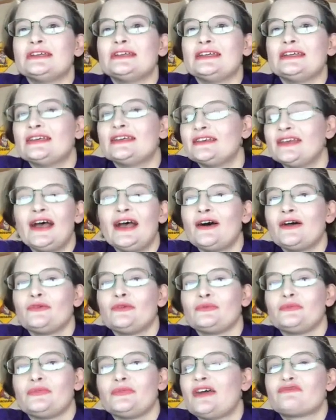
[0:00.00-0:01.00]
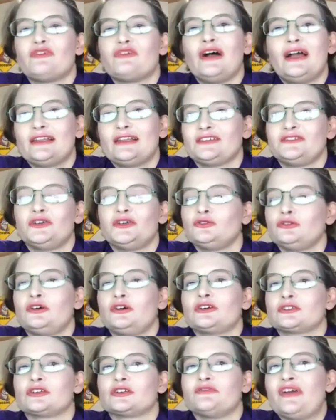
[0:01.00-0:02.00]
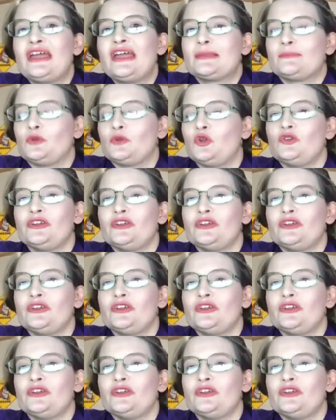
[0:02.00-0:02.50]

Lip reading: And now that file is no longer available.